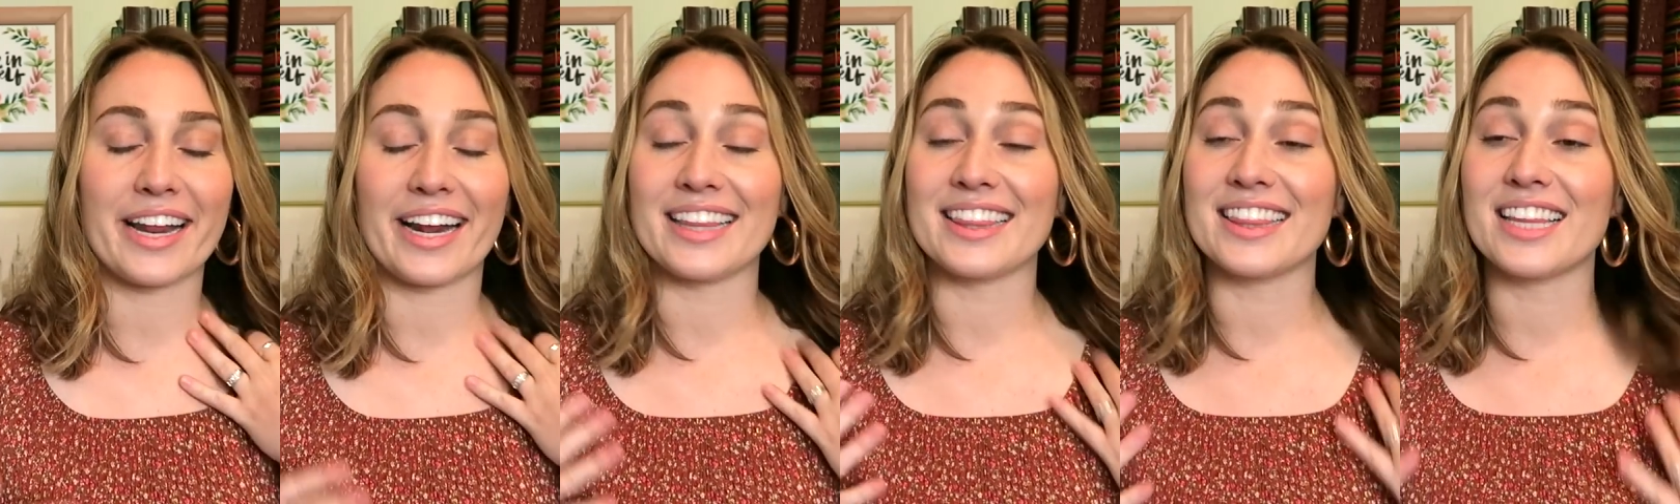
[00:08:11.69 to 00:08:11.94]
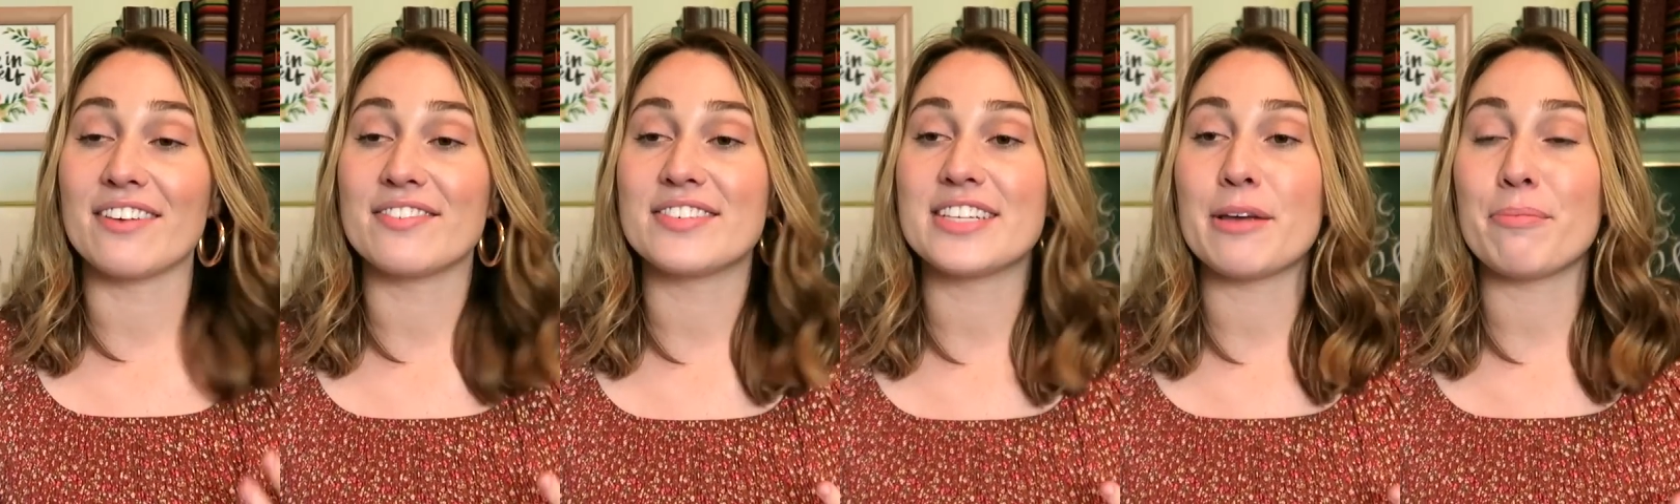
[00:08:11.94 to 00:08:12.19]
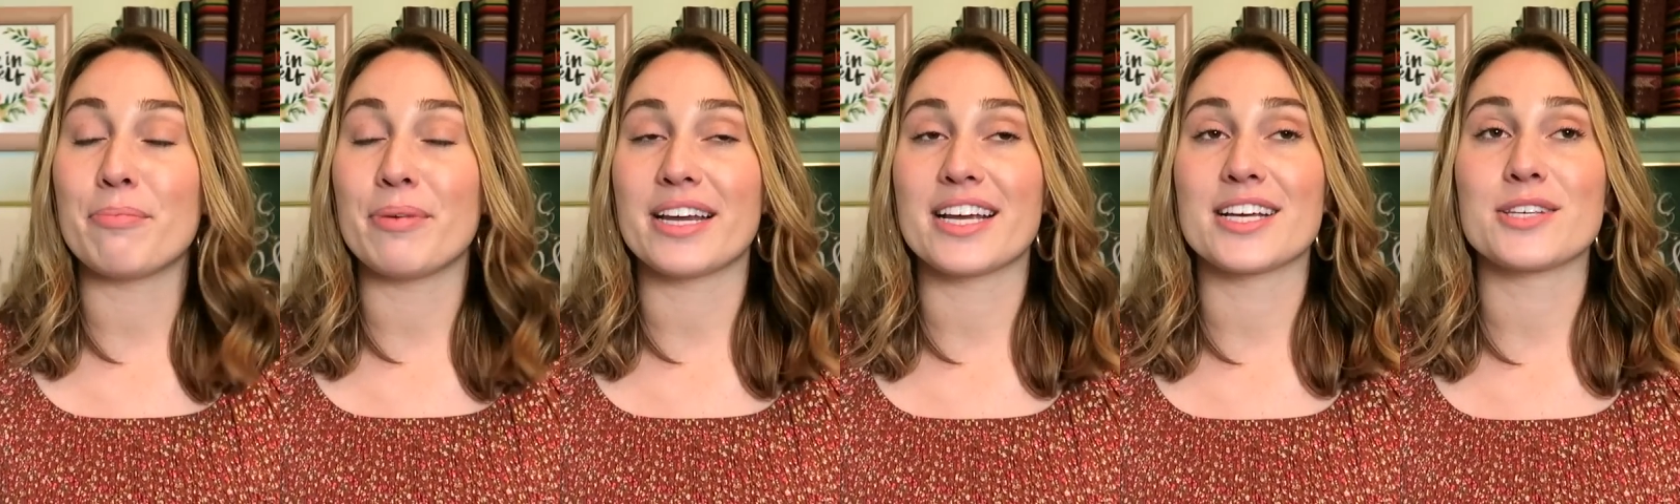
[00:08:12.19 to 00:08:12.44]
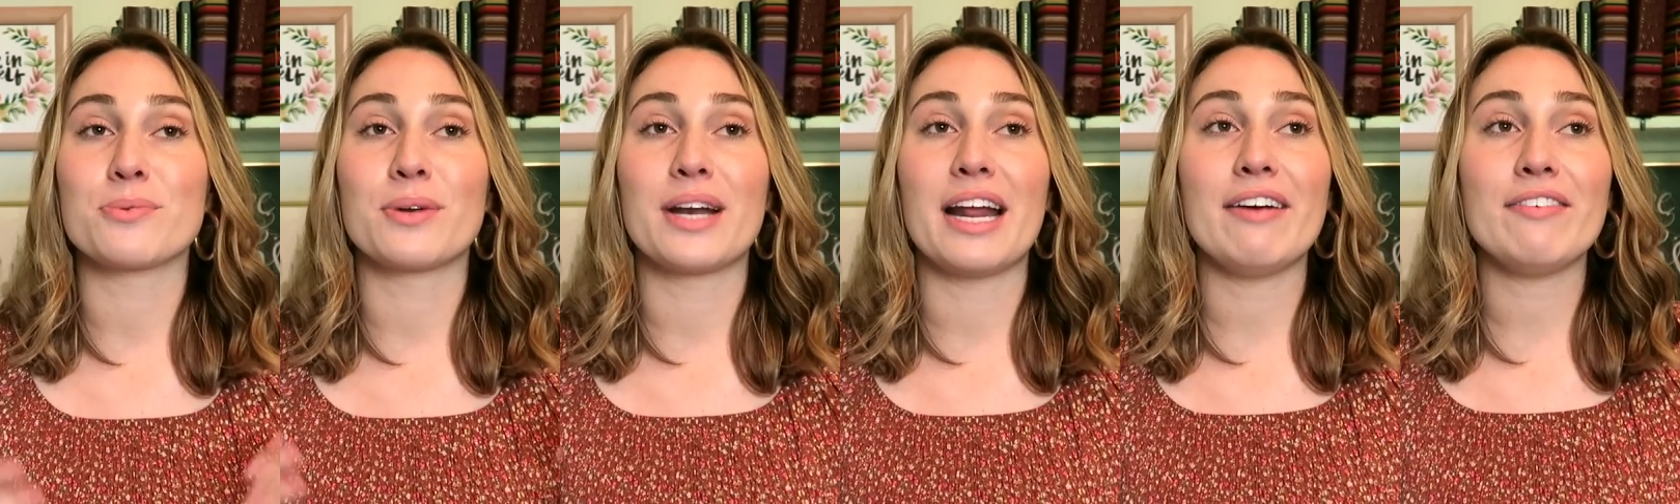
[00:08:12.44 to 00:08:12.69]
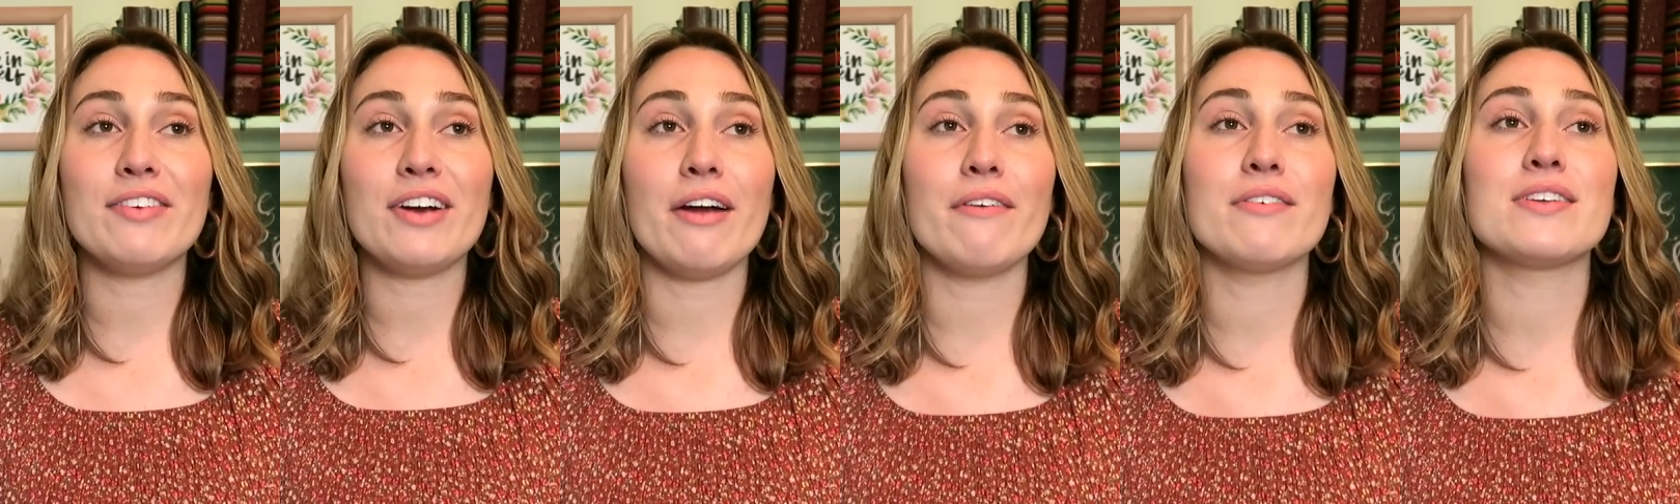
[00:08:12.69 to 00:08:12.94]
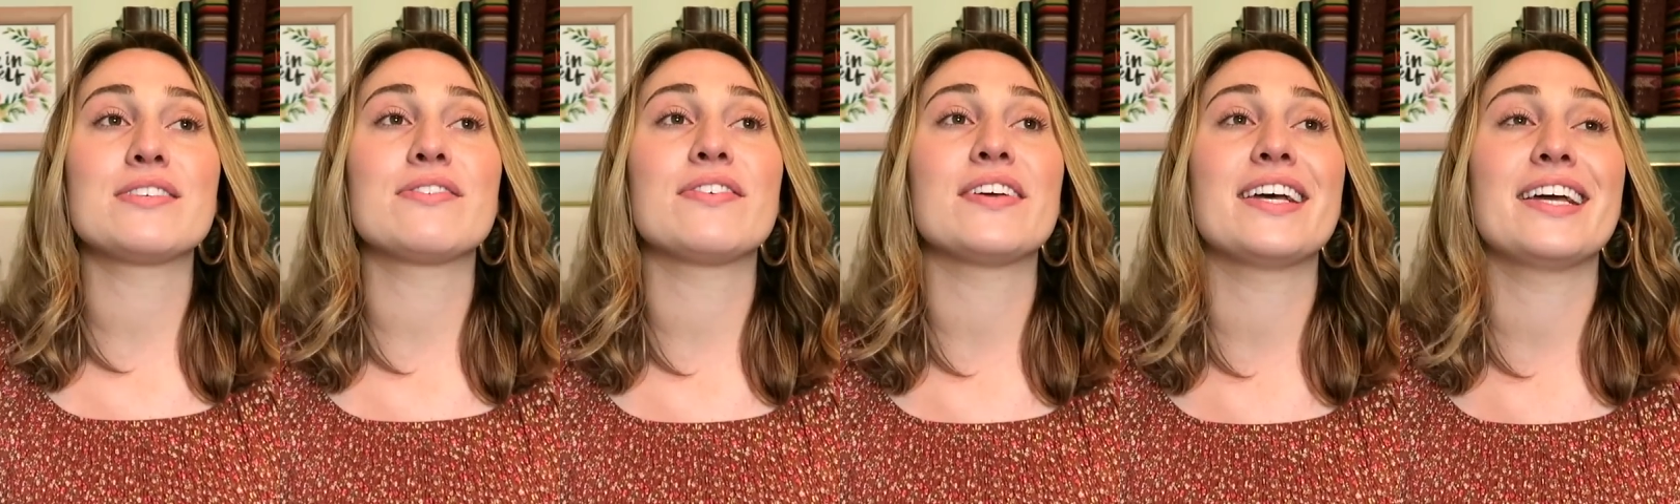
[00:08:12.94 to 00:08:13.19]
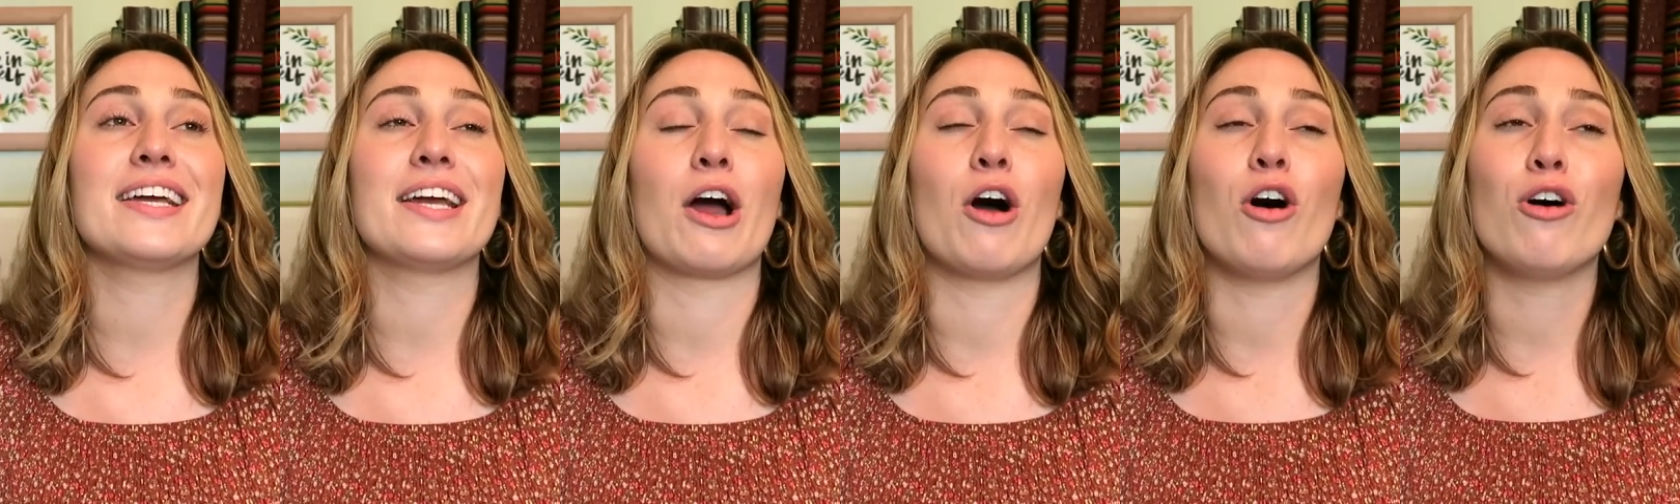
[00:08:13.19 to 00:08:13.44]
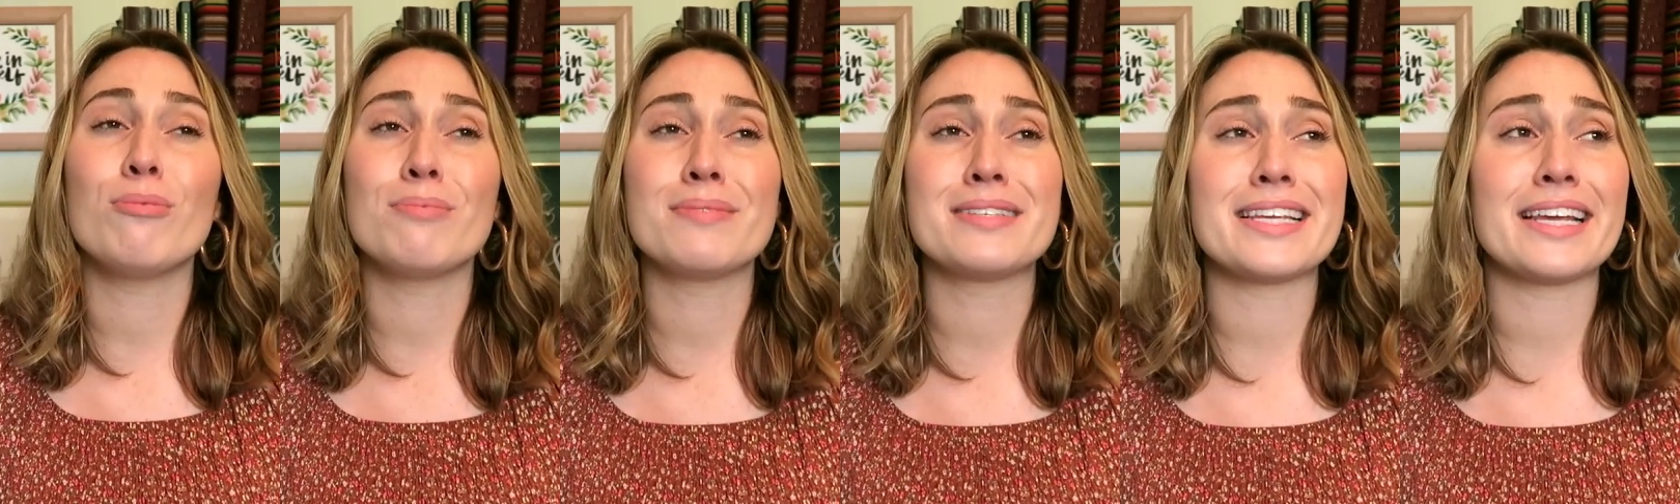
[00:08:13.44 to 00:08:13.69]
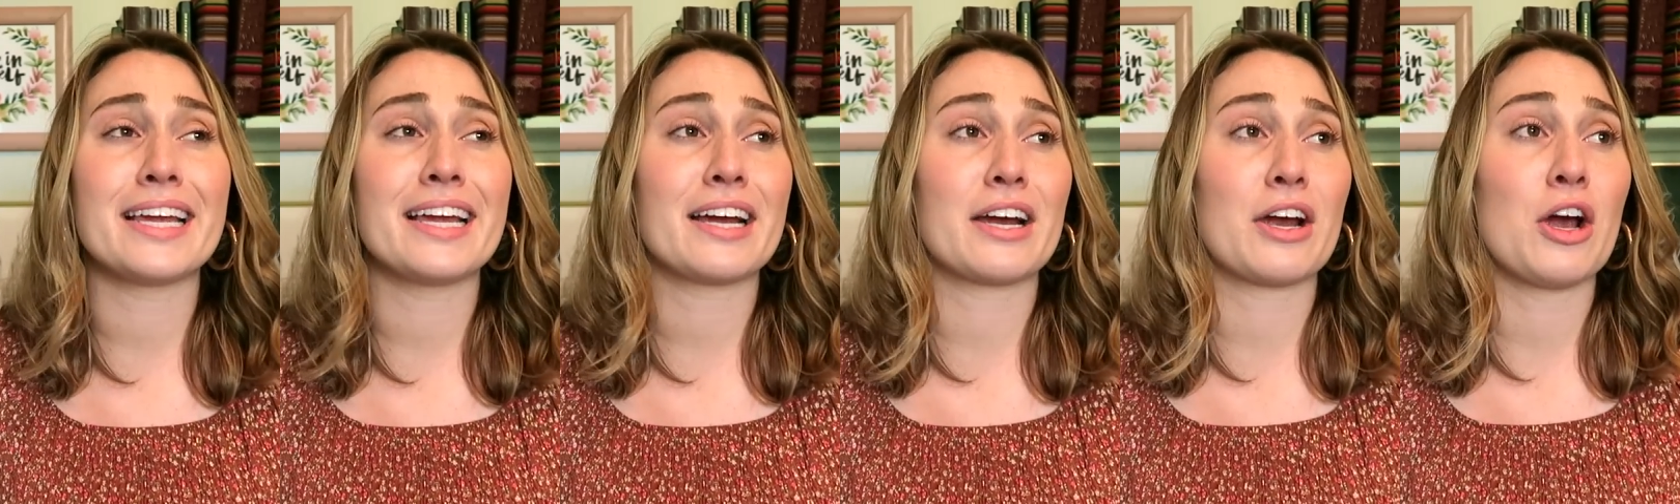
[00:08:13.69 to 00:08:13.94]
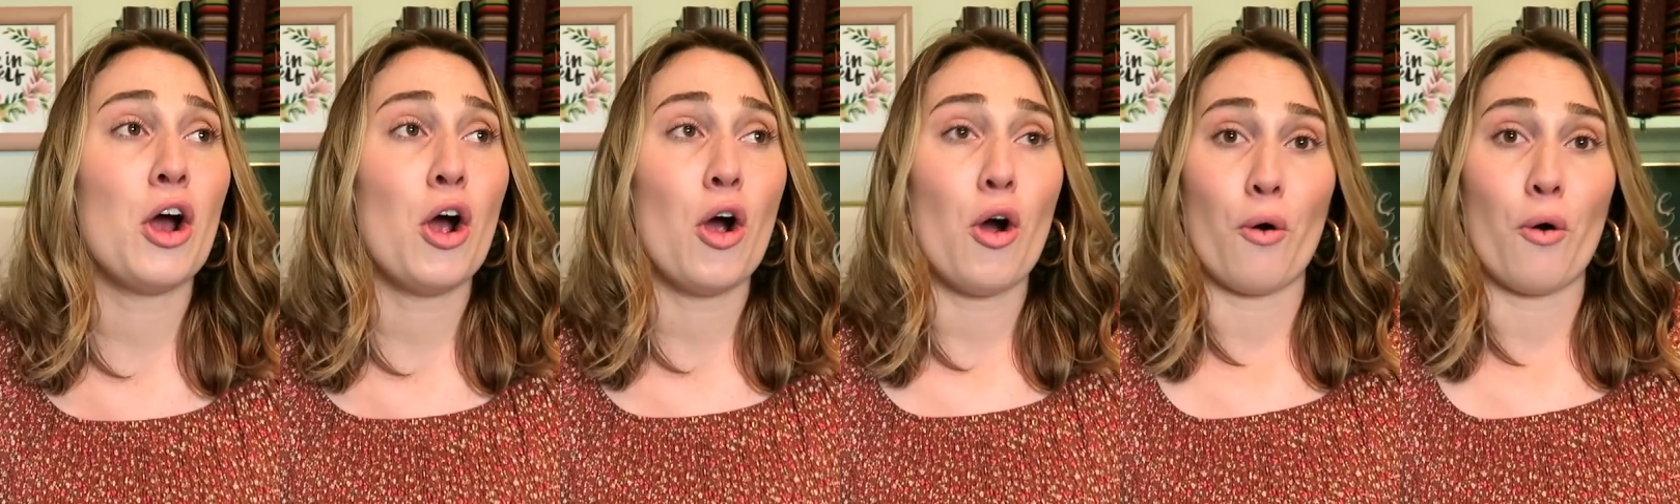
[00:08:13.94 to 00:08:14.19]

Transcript: I loved it because whenever I was feeling homesick